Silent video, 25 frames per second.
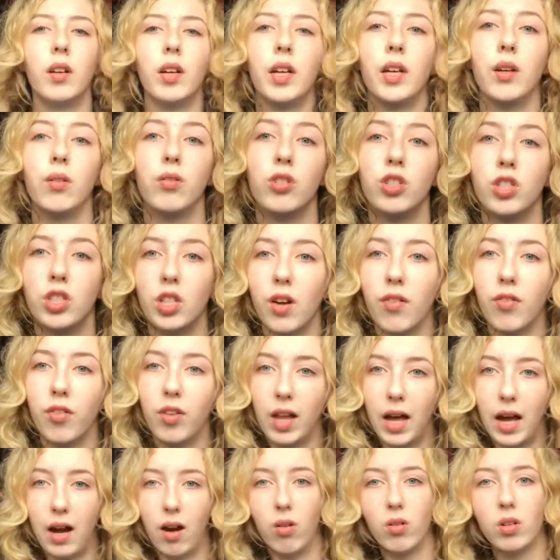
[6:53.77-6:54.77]
He would shuffle
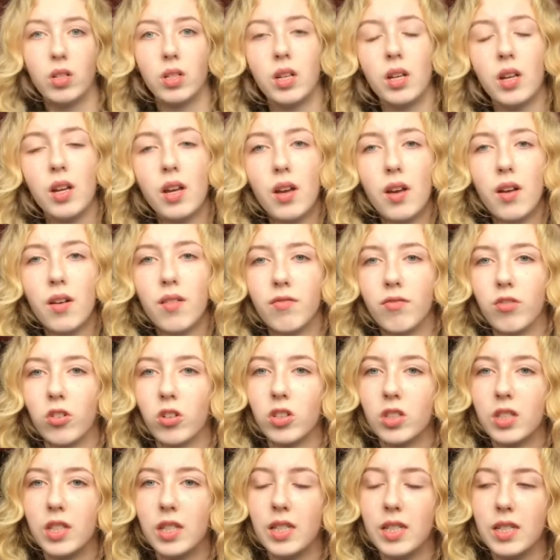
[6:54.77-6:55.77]
out
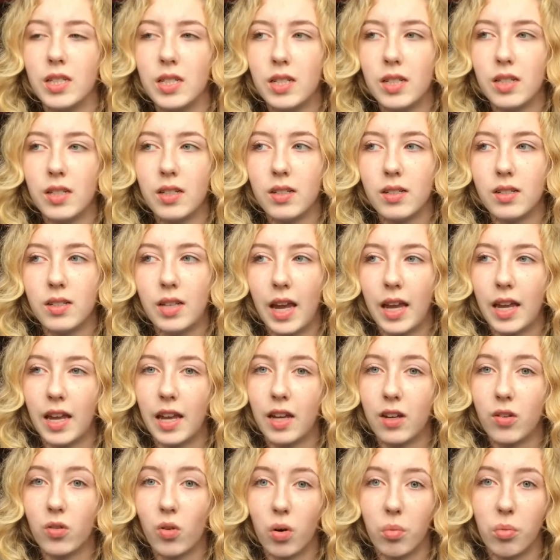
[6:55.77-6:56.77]
versus
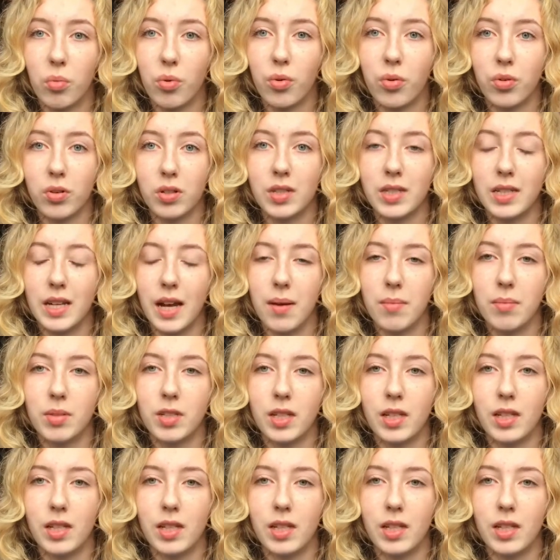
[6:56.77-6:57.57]
taking normal horse steps.